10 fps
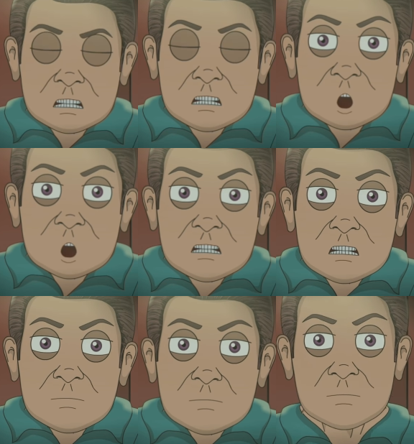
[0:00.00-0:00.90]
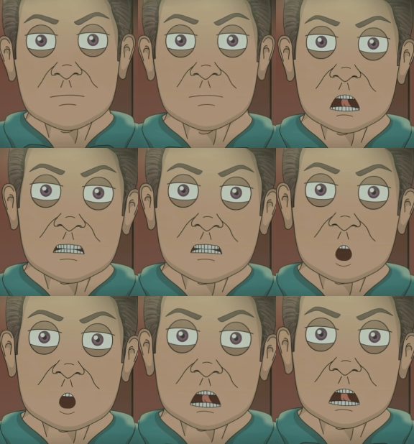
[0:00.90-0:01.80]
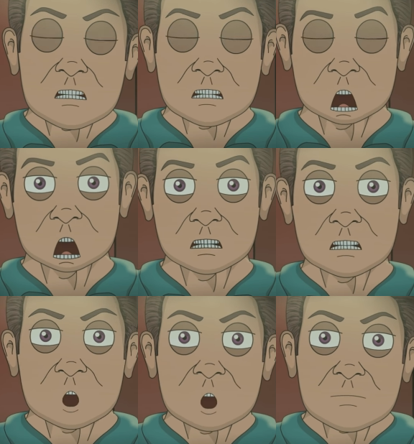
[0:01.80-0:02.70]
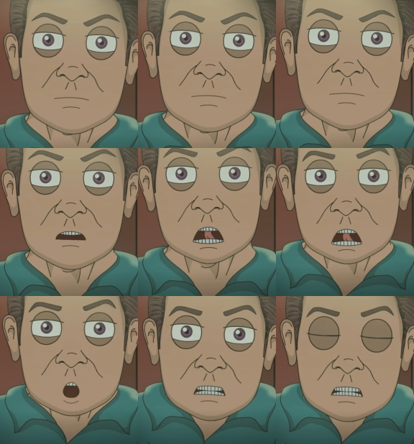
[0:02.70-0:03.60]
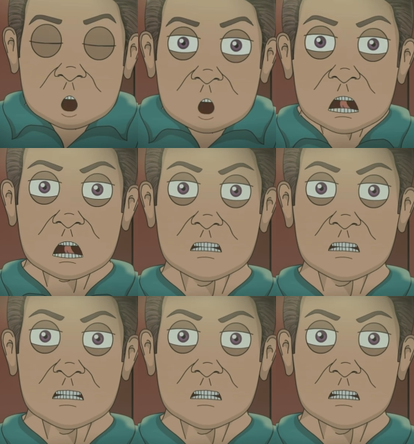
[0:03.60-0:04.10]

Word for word: "Why would I do that? Let me go, you crazy asshole. I won't eat your